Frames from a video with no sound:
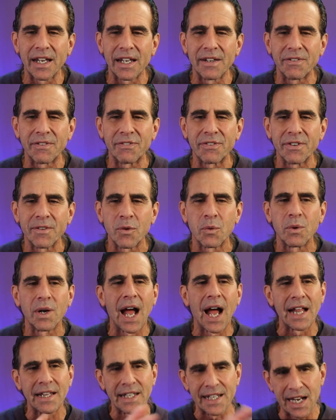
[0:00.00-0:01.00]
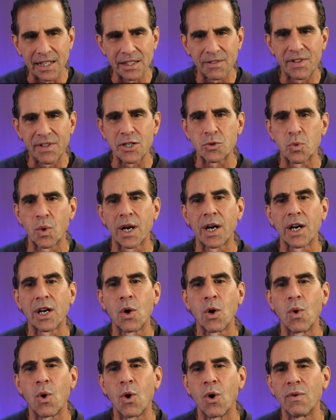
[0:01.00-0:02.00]
if at the end of this, we're going to
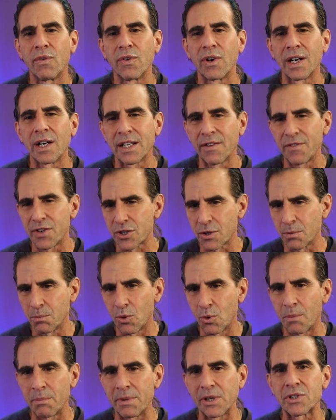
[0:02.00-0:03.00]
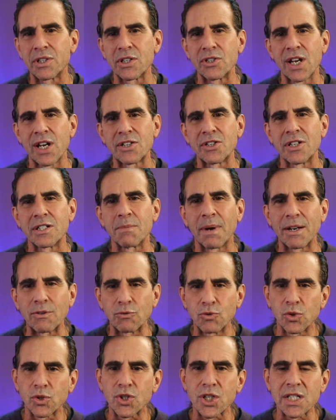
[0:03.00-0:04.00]
go over, I'll give you some more meal suggestions, my
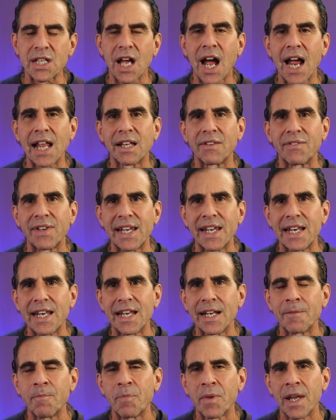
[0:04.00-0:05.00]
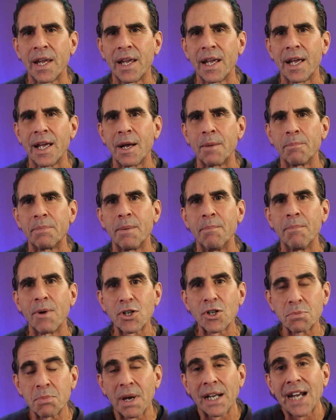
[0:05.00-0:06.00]
real style of eating. But
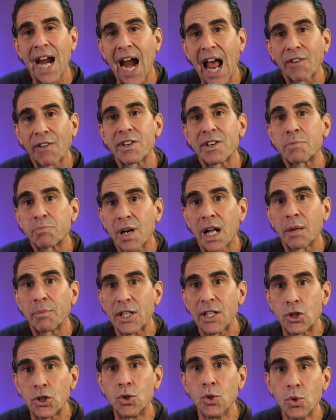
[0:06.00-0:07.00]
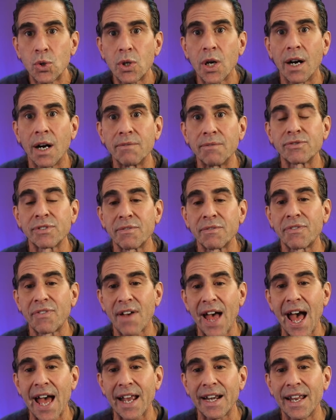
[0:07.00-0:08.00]
most of my calories probably do come from
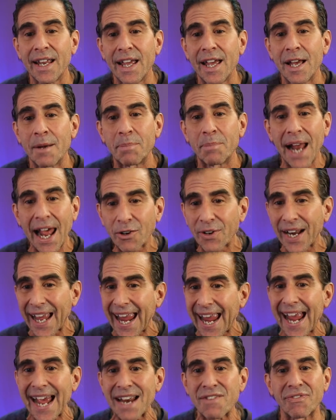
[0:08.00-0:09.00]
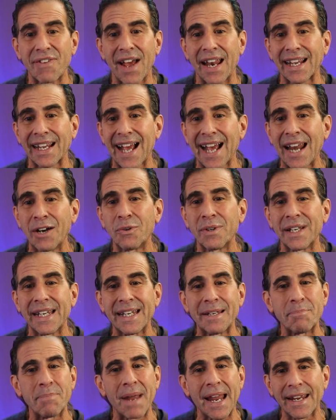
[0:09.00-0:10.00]
fat. But I don't add fat. Like, I don't
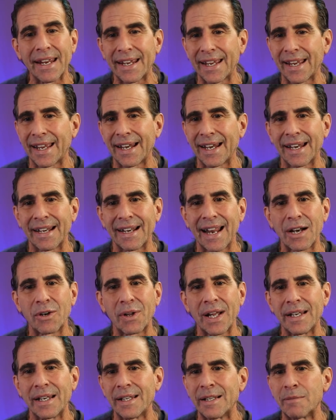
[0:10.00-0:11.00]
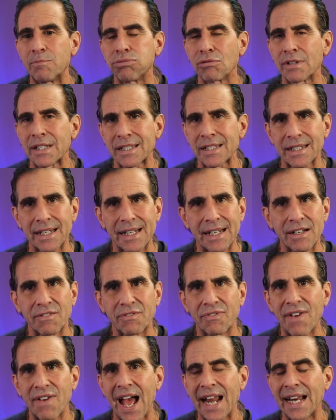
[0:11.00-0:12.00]
eat bacon, and I don't eat brisket
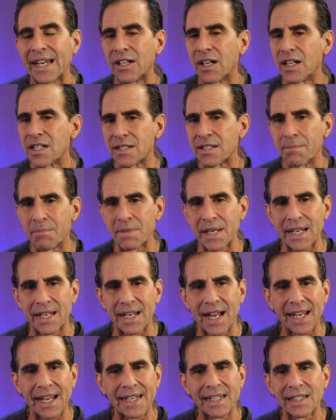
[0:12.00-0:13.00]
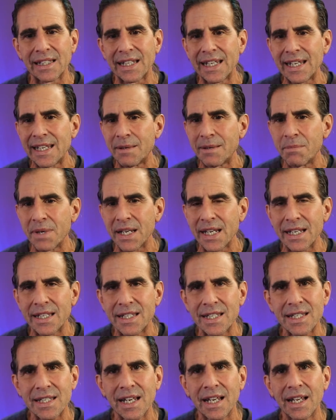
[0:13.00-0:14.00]
and fatty cuts of meat. I eat lean
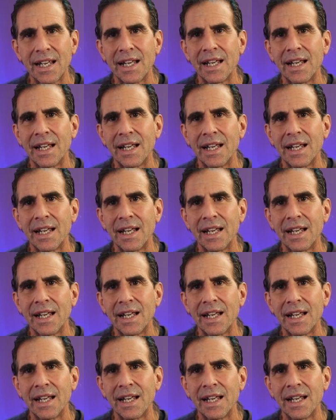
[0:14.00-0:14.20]
meats.